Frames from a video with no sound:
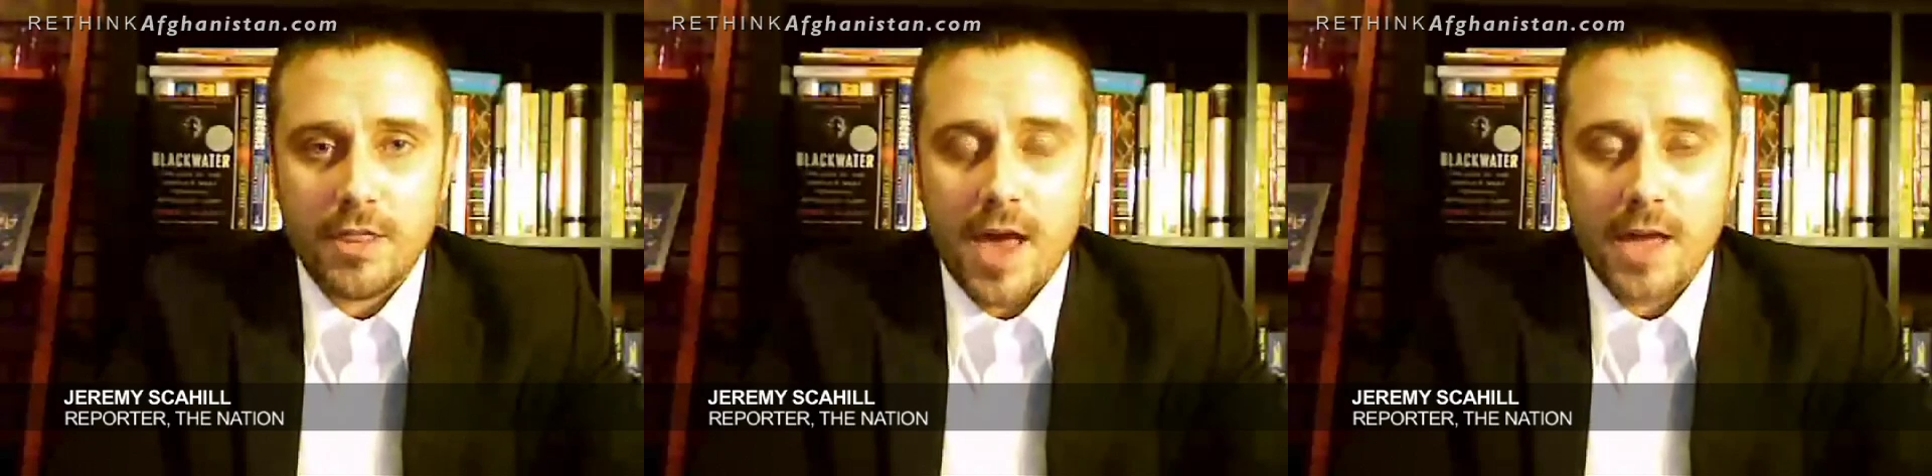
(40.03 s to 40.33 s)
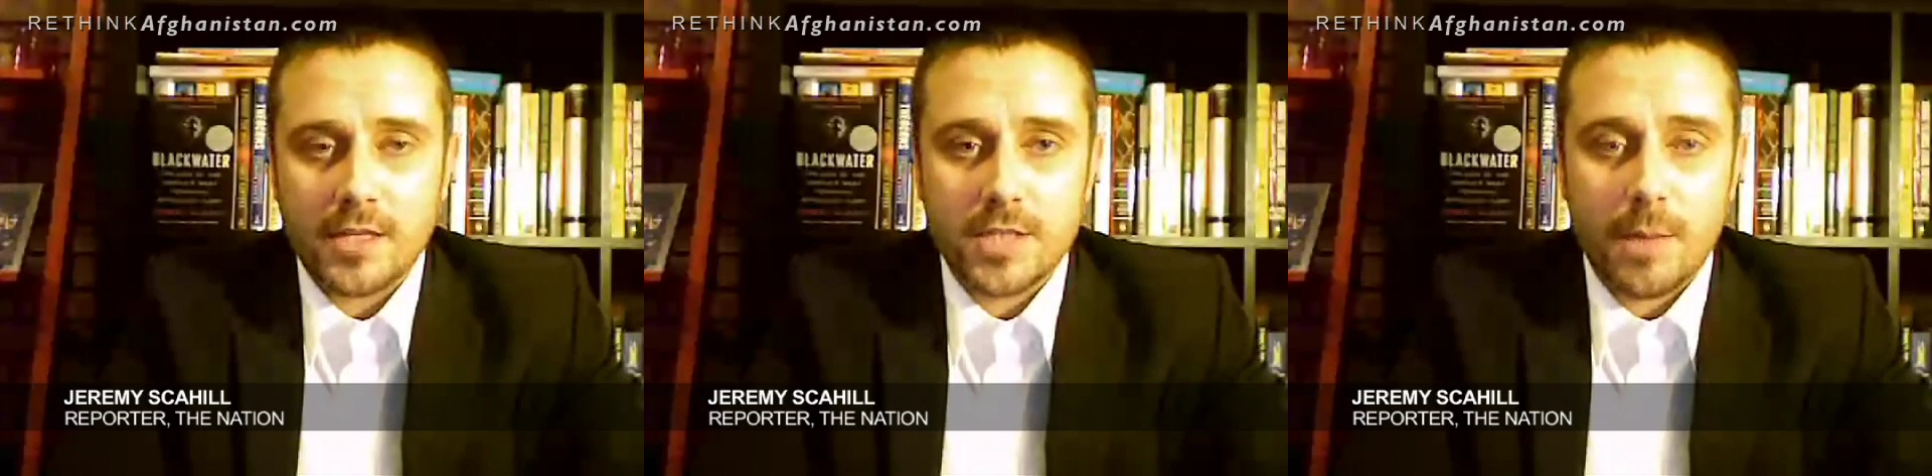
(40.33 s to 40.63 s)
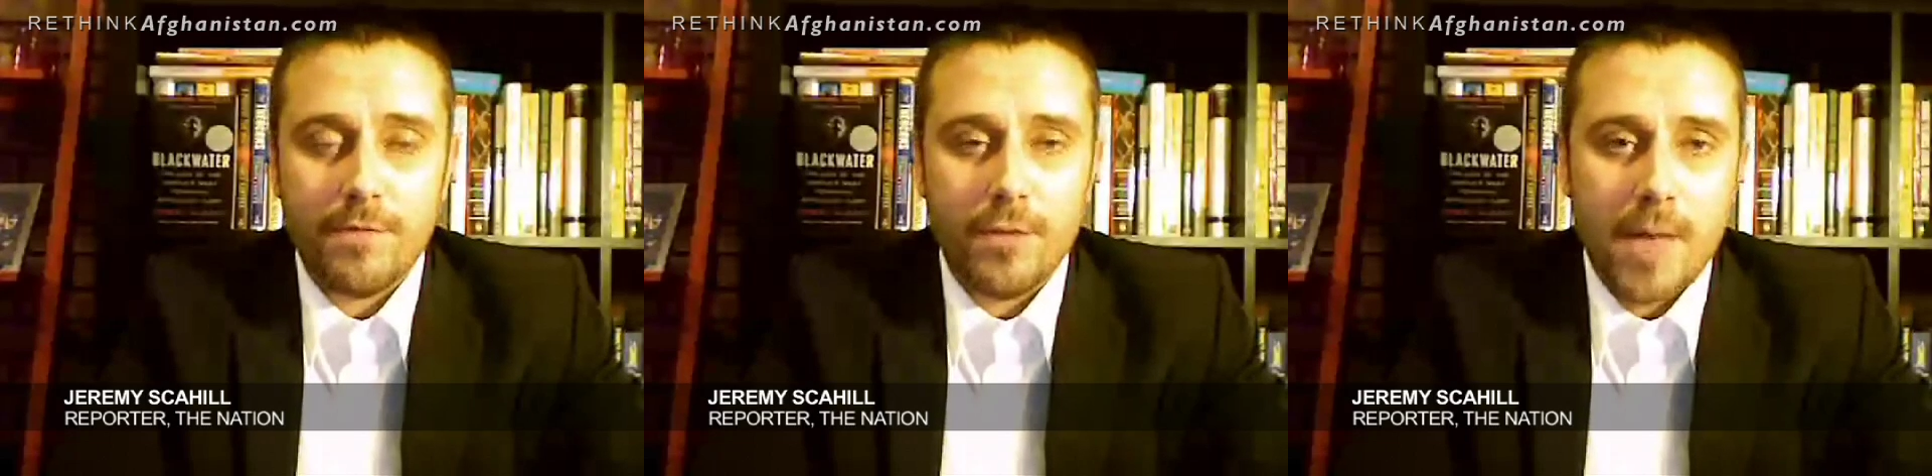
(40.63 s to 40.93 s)
that
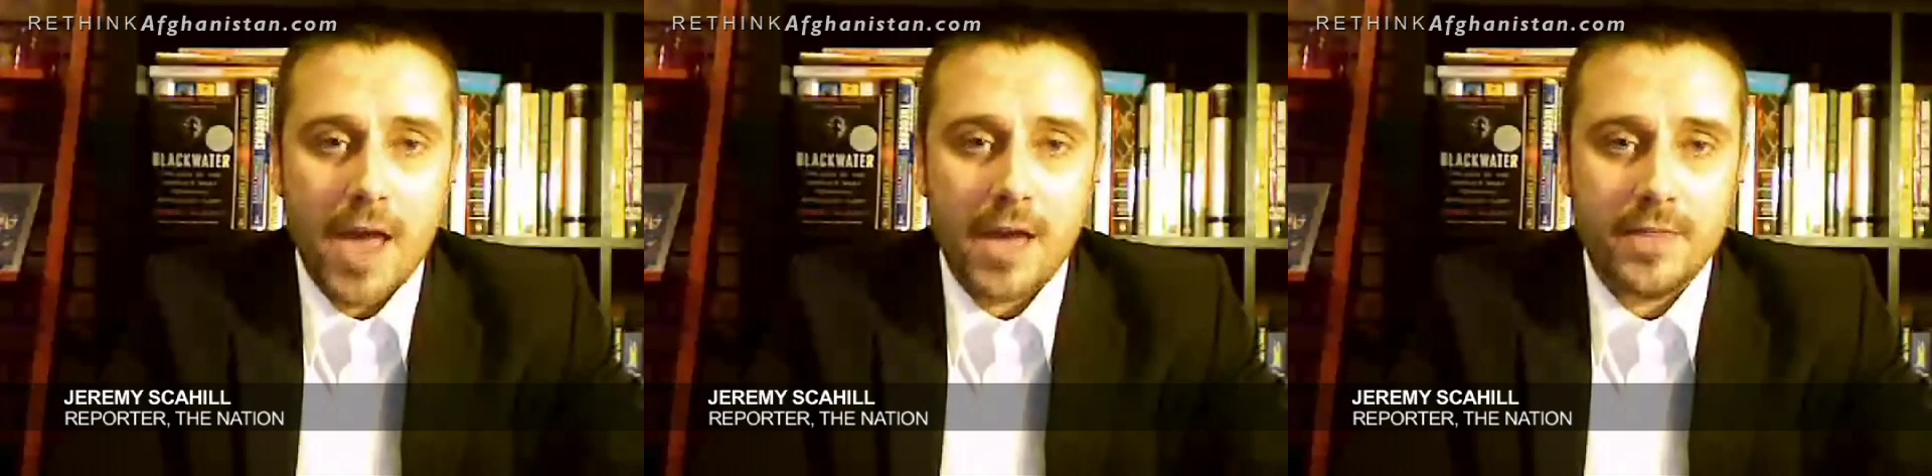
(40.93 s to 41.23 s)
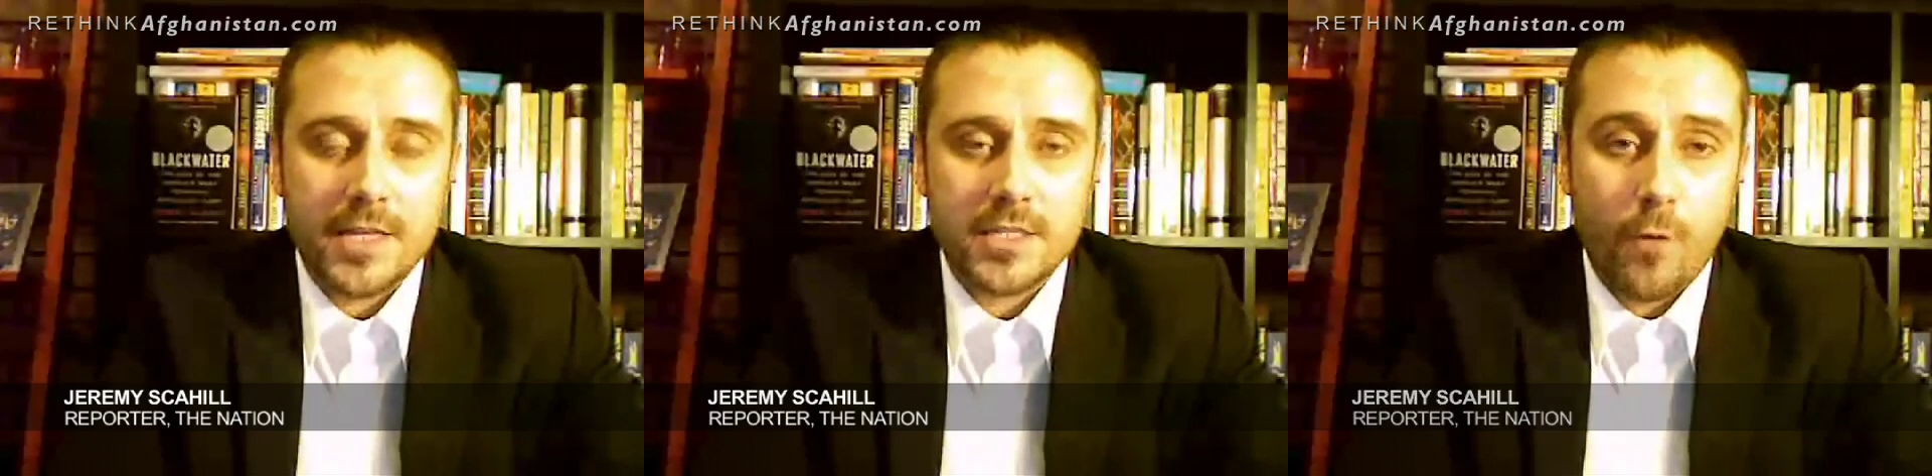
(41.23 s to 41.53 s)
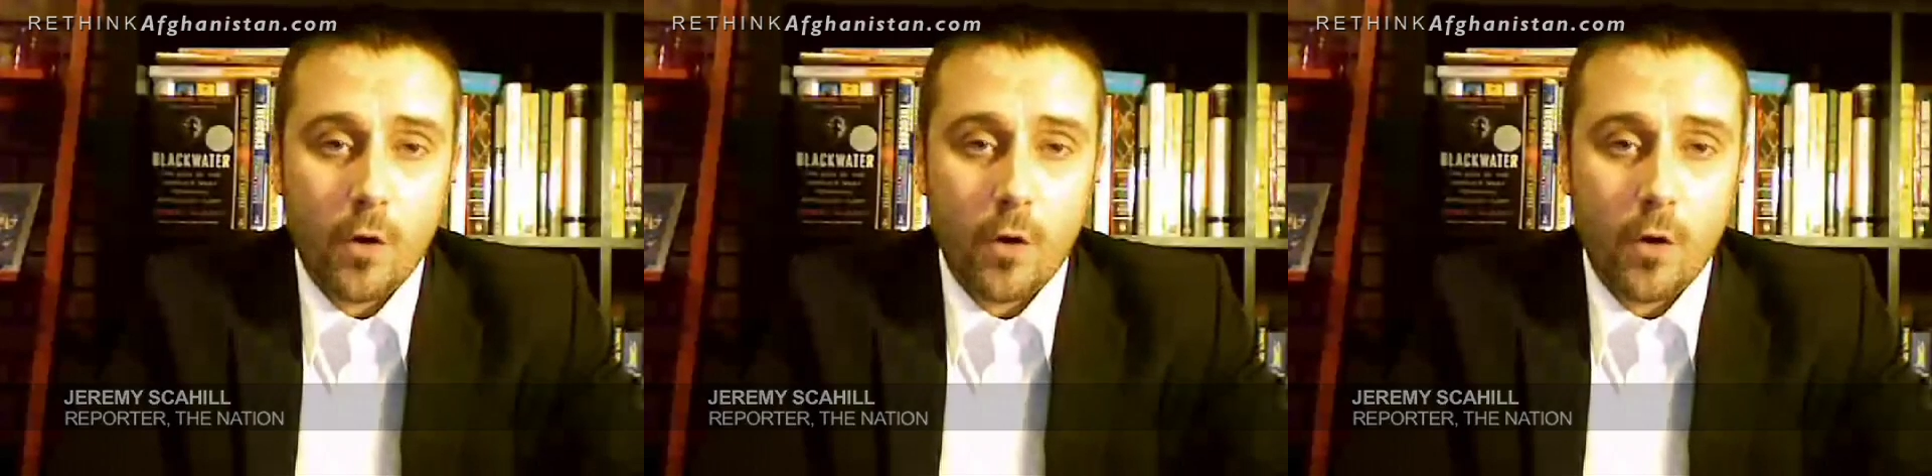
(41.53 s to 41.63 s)
some of the men in this